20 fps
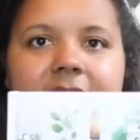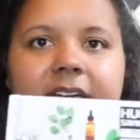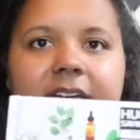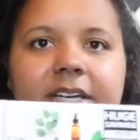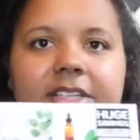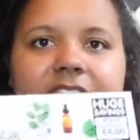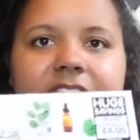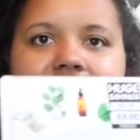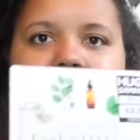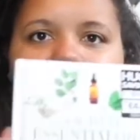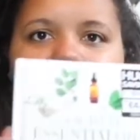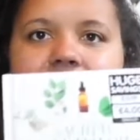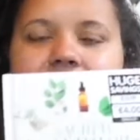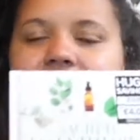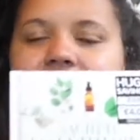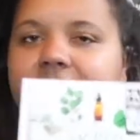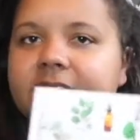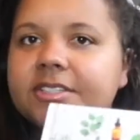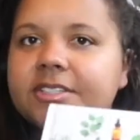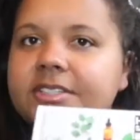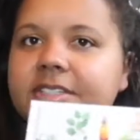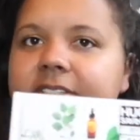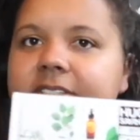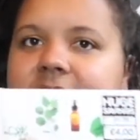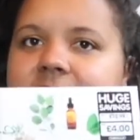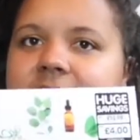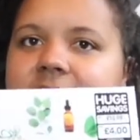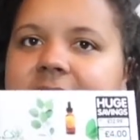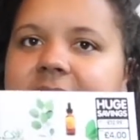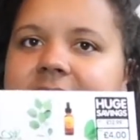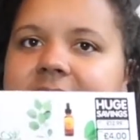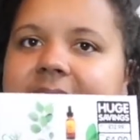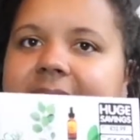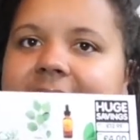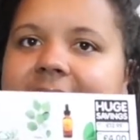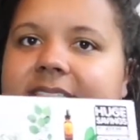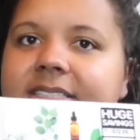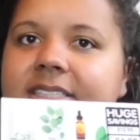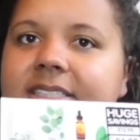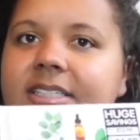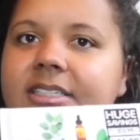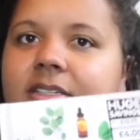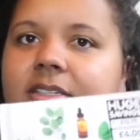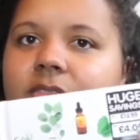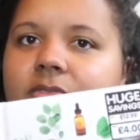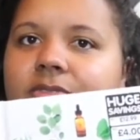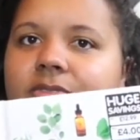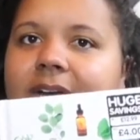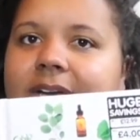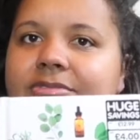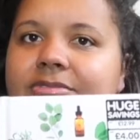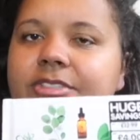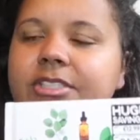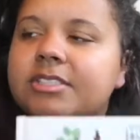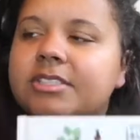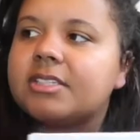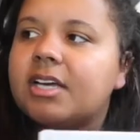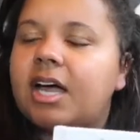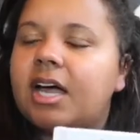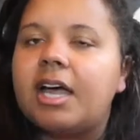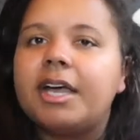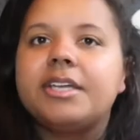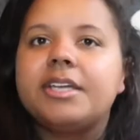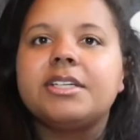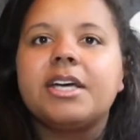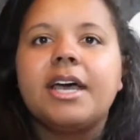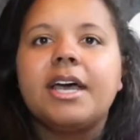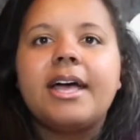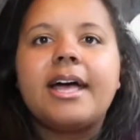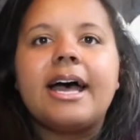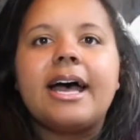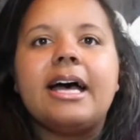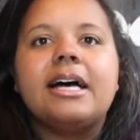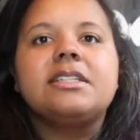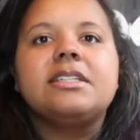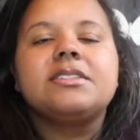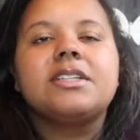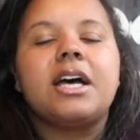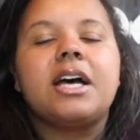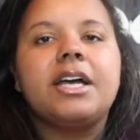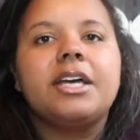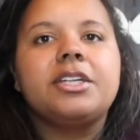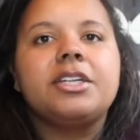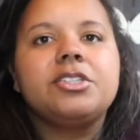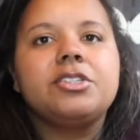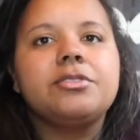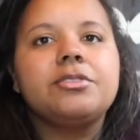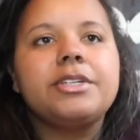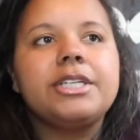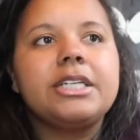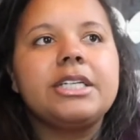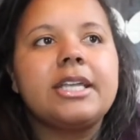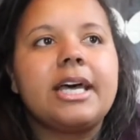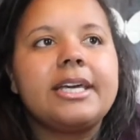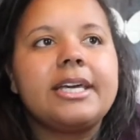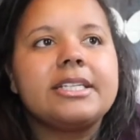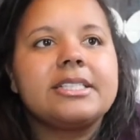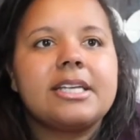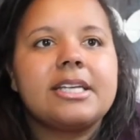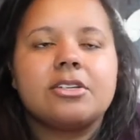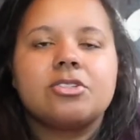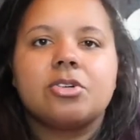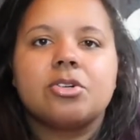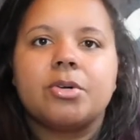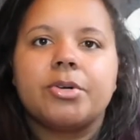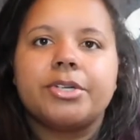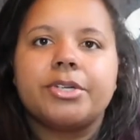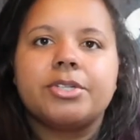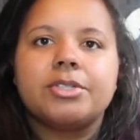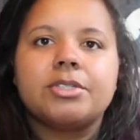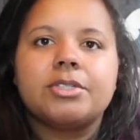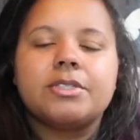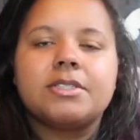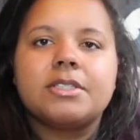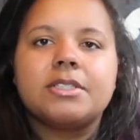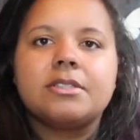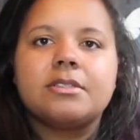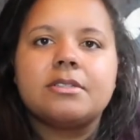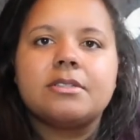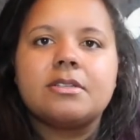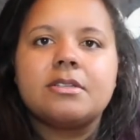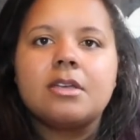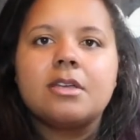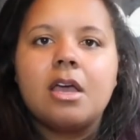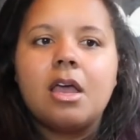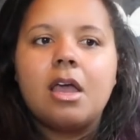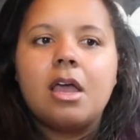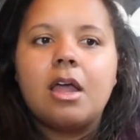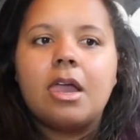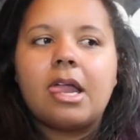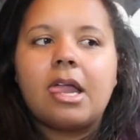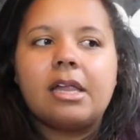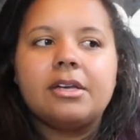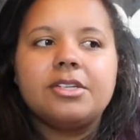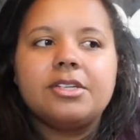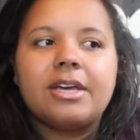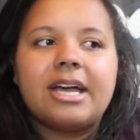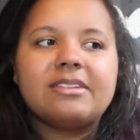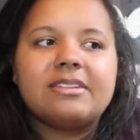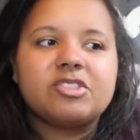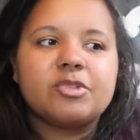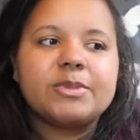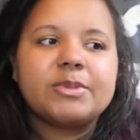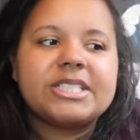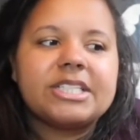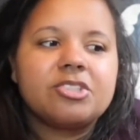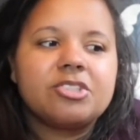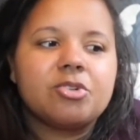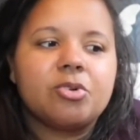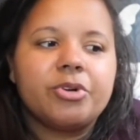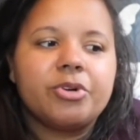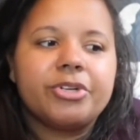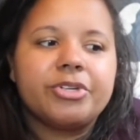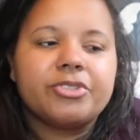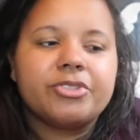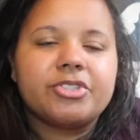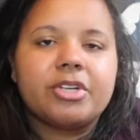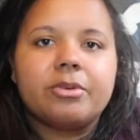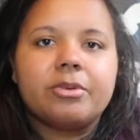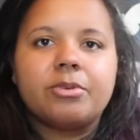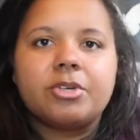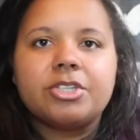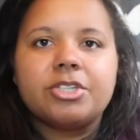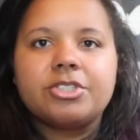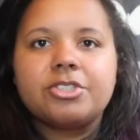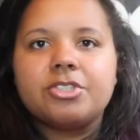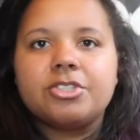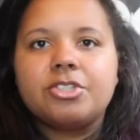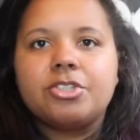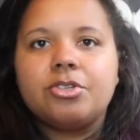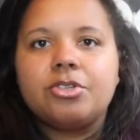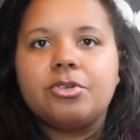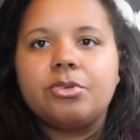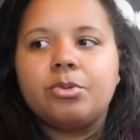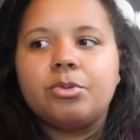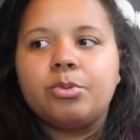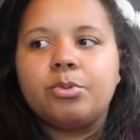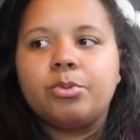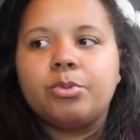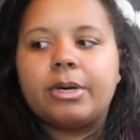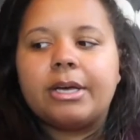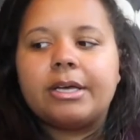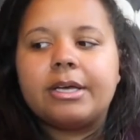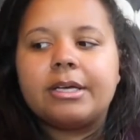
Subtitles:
I just wanted this as a really handy reference guide, as I do really like essential oils, and I do have some essential oils, and I wanted to